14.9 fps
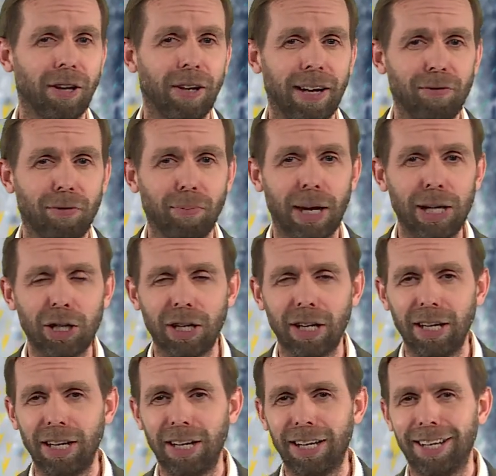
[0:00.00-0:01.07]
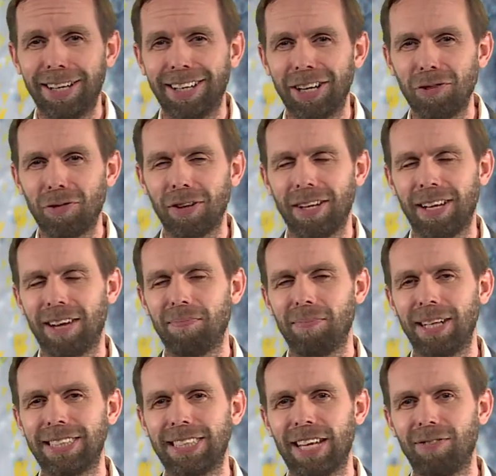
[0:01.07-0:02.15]
that information over at
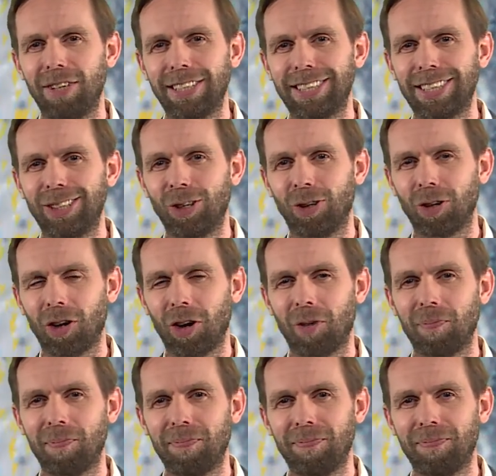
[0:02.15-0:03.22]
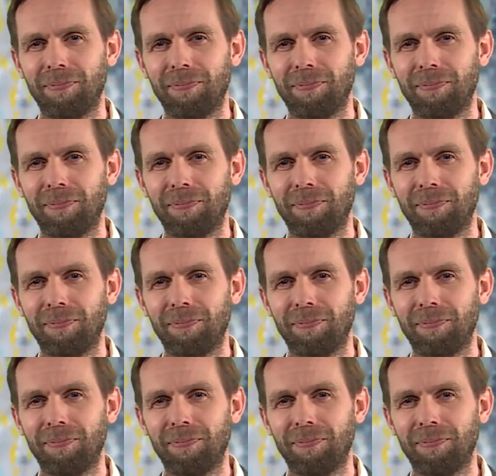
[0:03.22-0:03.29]
metservice.com.